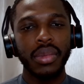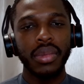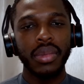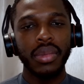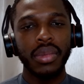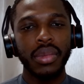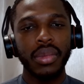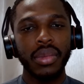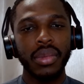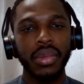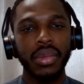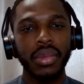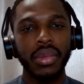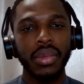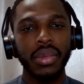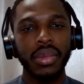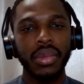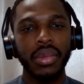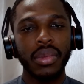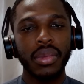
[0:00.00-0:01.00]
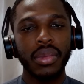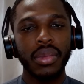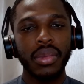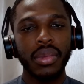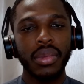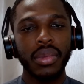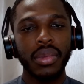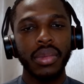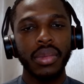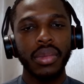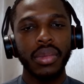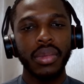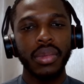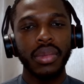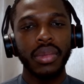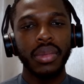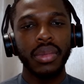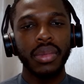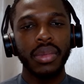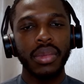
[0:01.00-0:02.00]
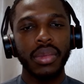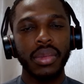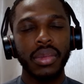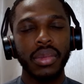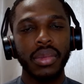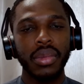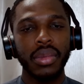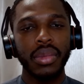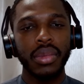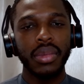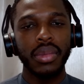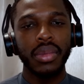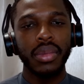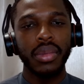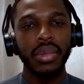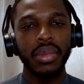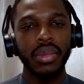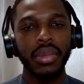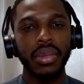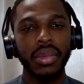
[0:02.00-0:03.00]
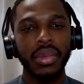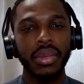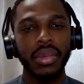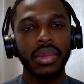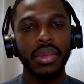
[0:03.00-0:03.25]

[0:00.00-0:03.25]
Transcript: (not speaking)